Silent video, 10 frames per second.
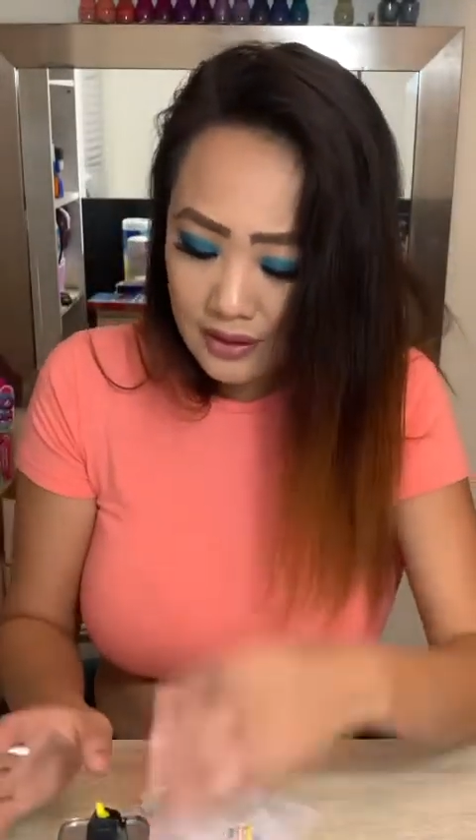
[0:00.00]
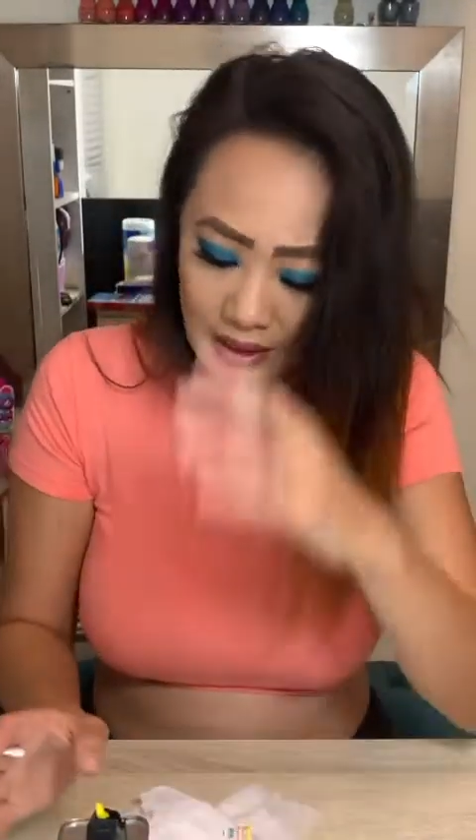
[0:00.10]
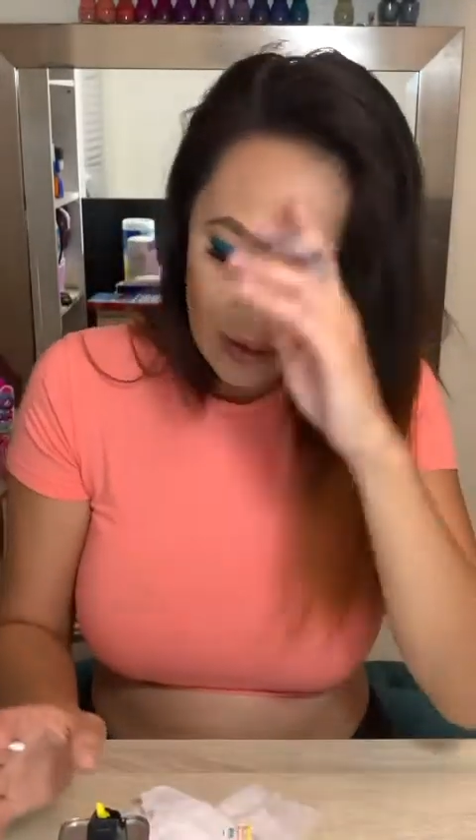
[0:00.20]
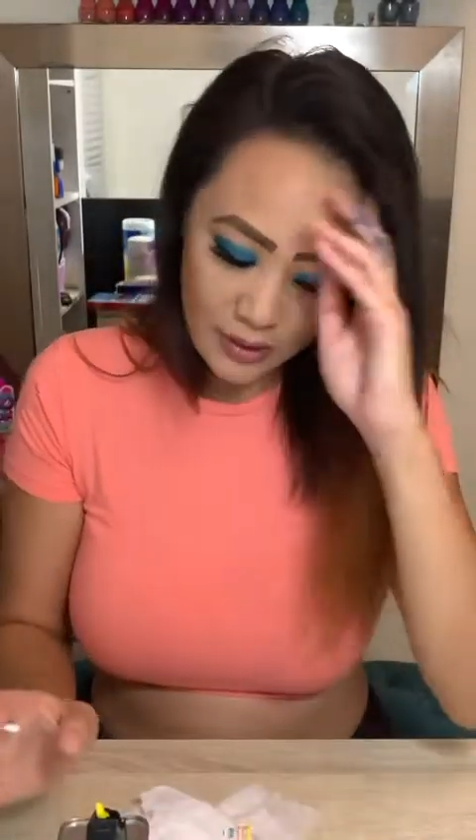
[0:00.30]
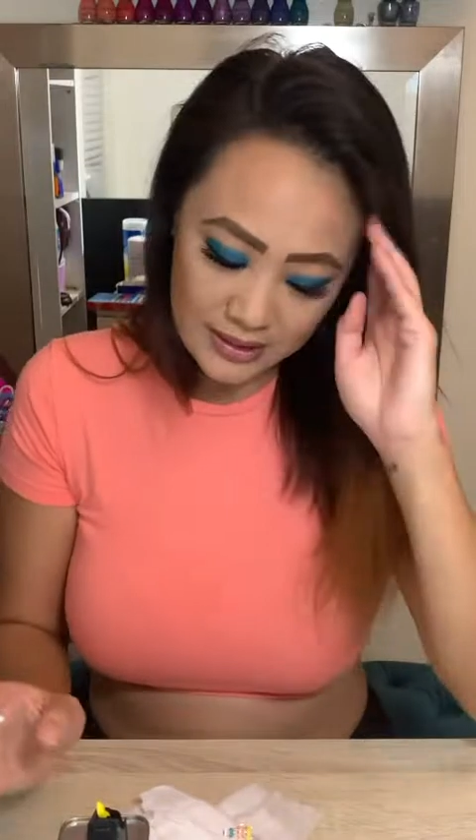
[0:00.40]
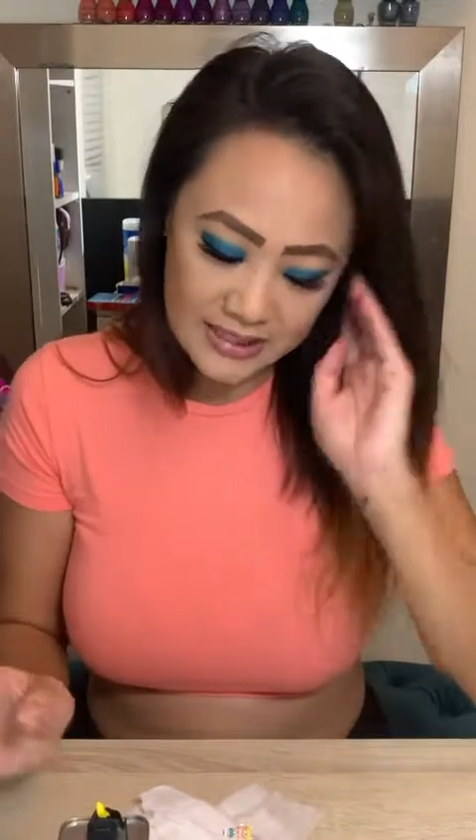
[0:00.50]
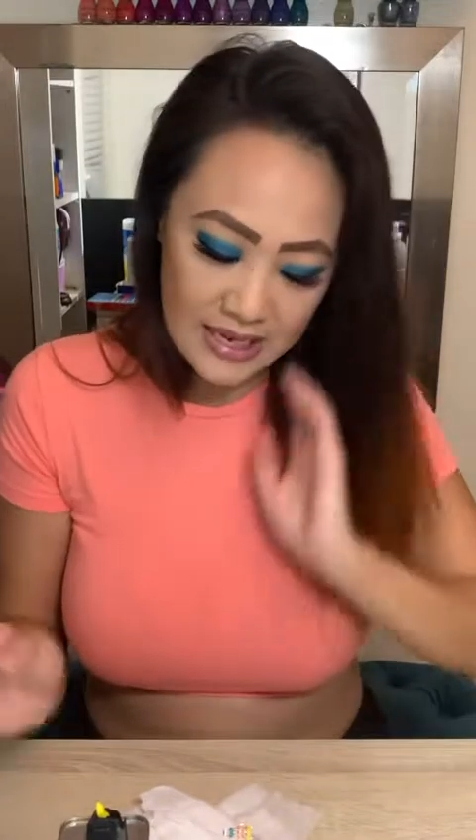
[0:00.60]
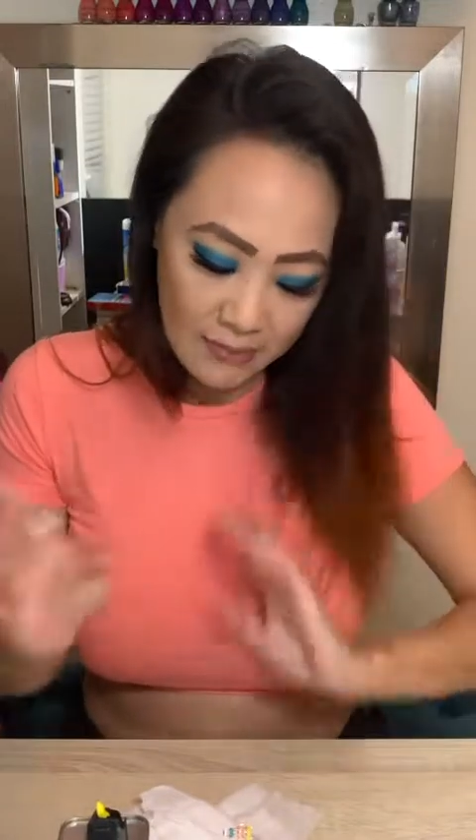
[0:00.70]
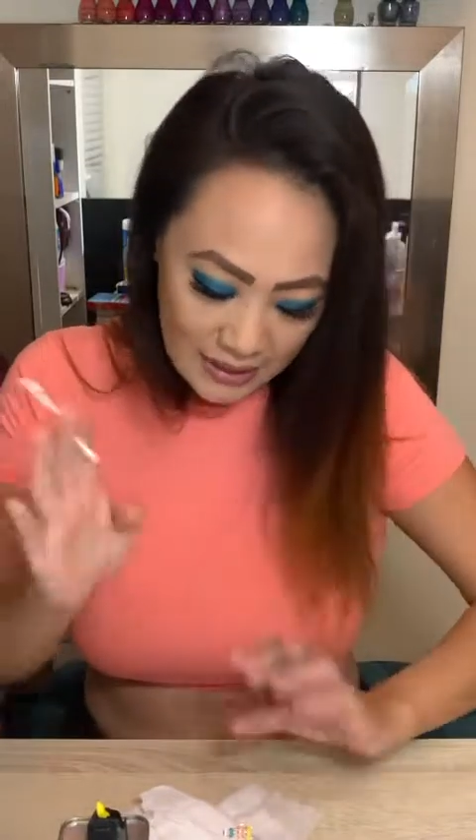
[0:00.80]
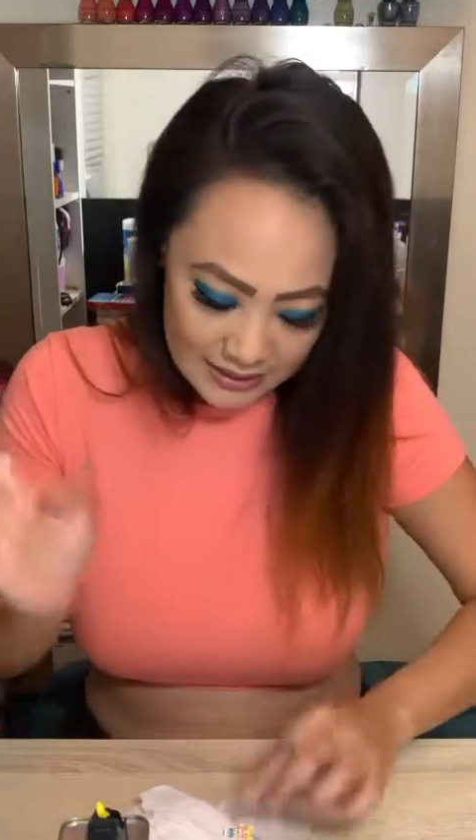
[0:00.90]
I want to
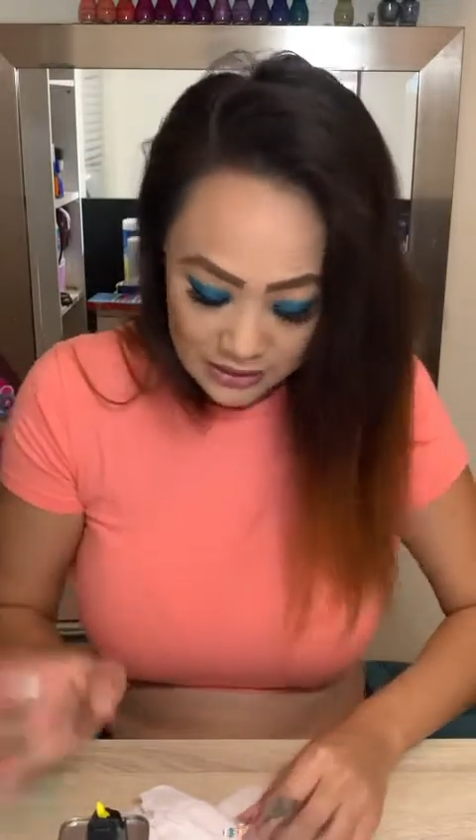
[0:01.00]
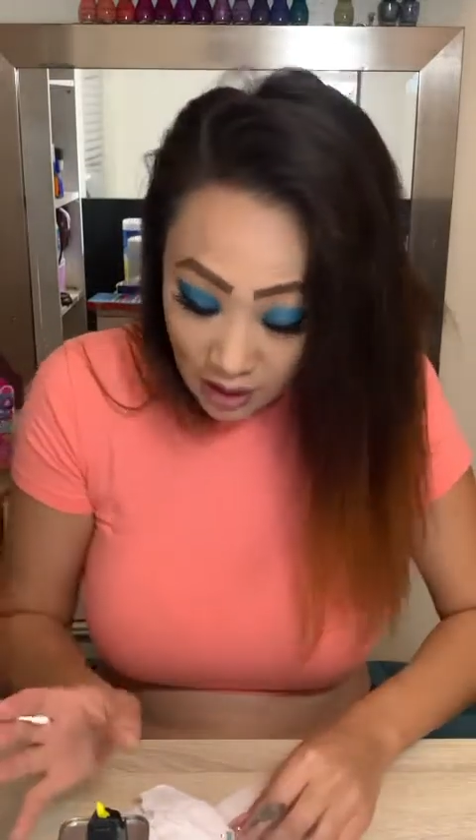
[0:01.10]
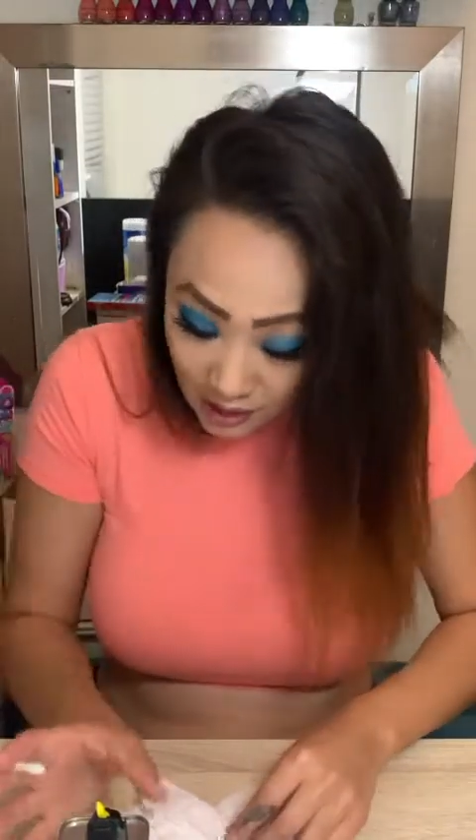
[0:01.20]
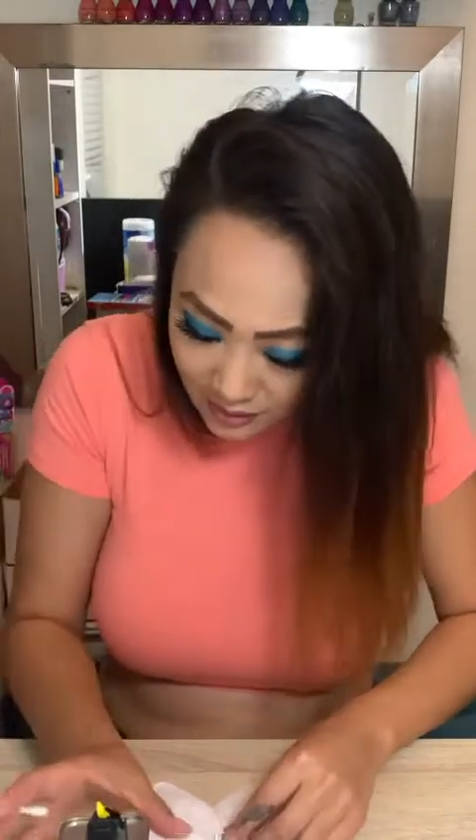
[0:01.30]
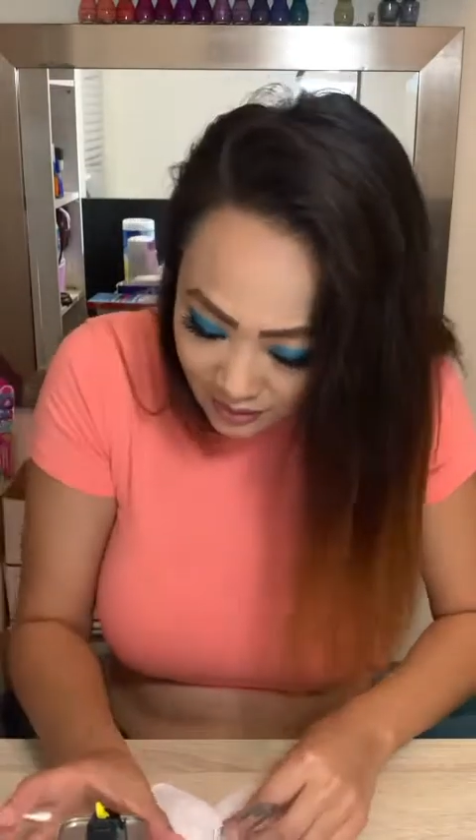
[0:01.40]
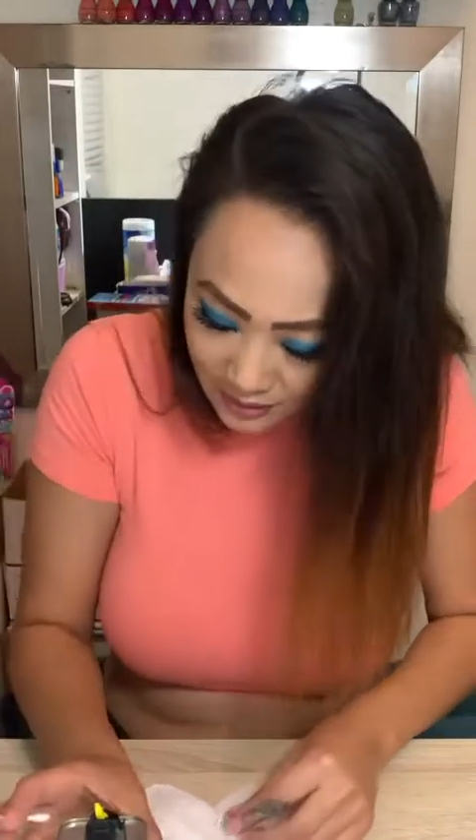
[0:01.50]
say, but it's not.